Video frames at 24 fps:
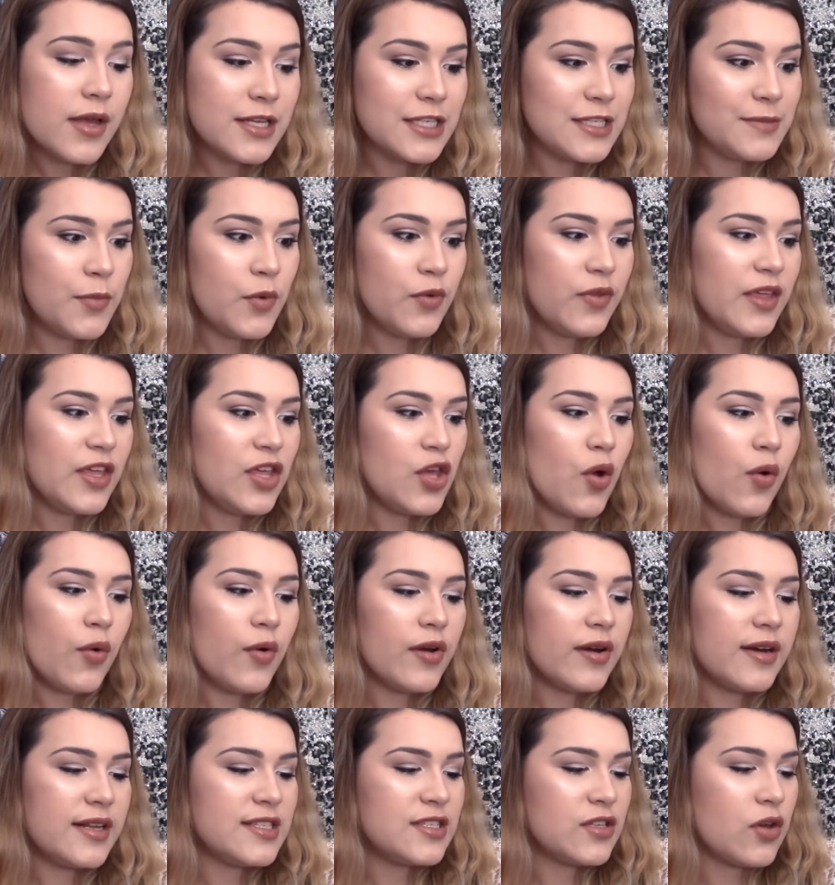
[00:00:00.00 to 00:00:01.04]
smoothing
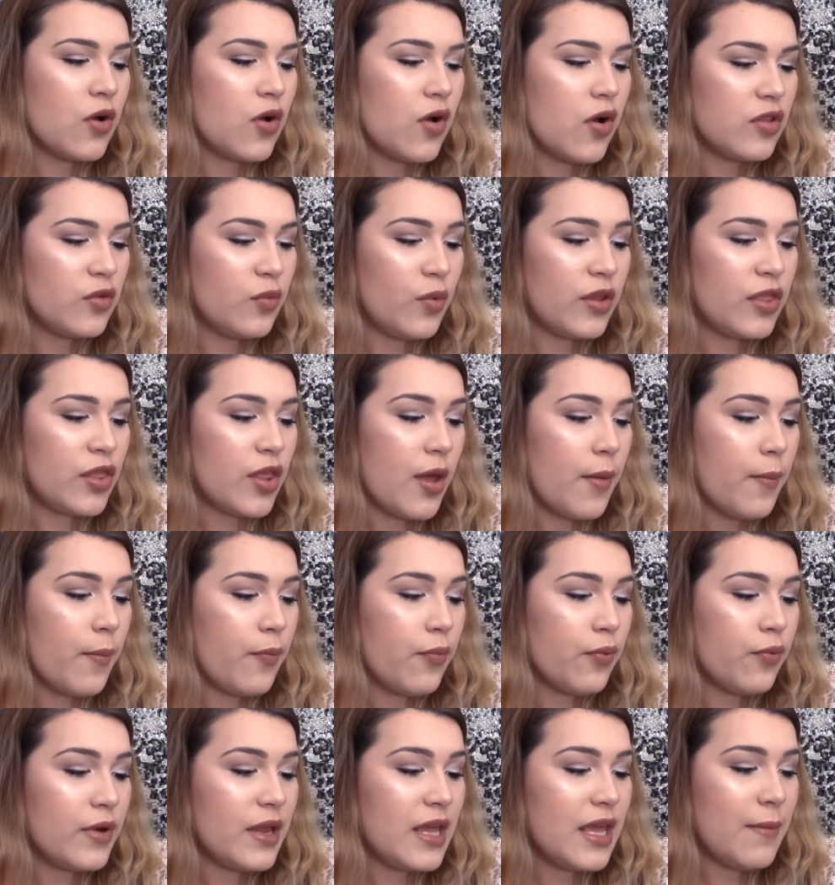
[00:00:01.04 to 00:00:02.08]
yogurt it's called, with
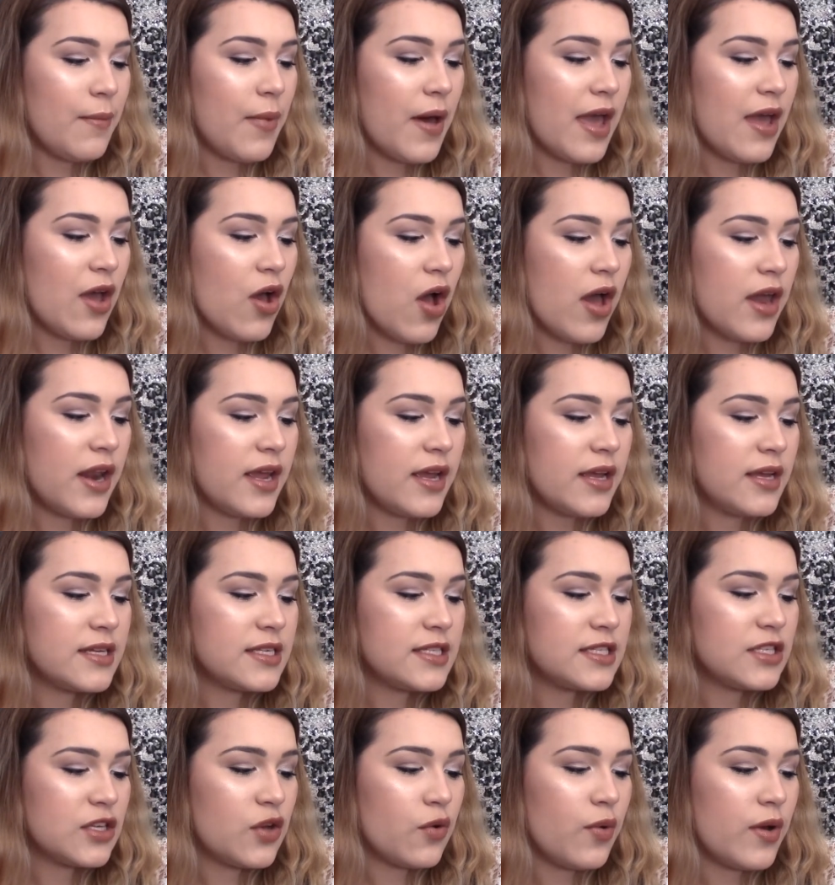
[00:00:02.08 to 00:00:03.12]

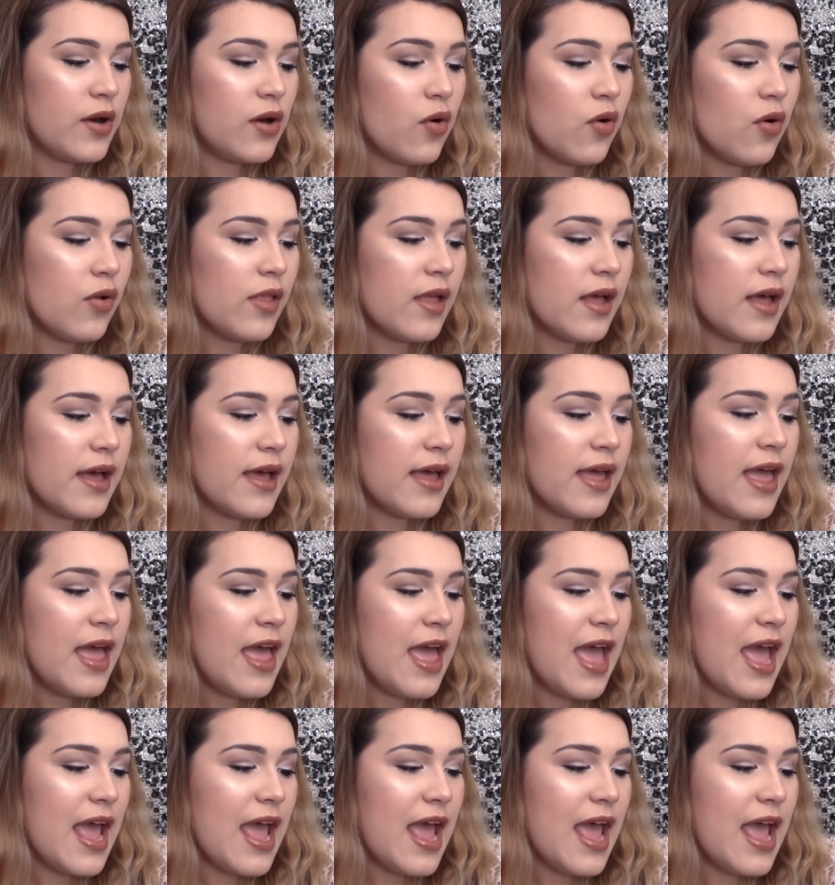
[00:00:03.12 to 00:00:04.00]
prebiotics, quinola,